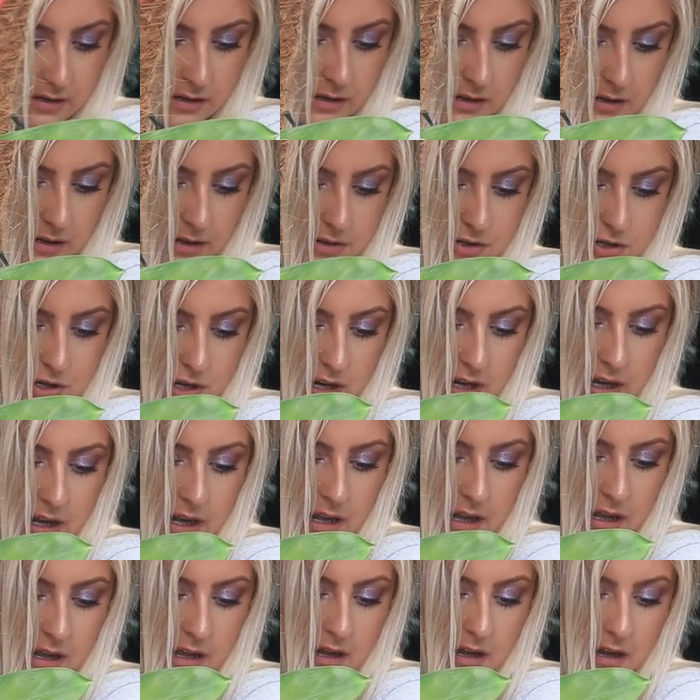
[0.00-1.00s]
Literally.
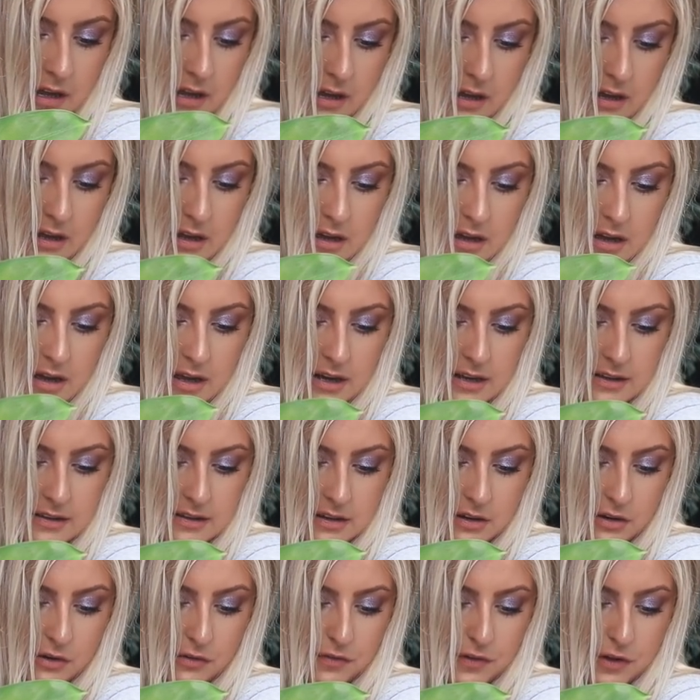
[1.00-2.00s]
I need to
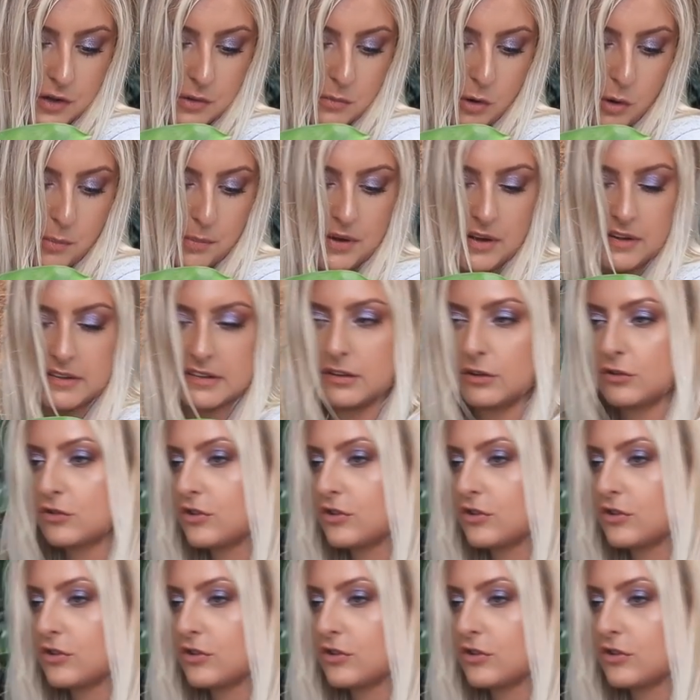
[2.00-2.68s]
do a few more personal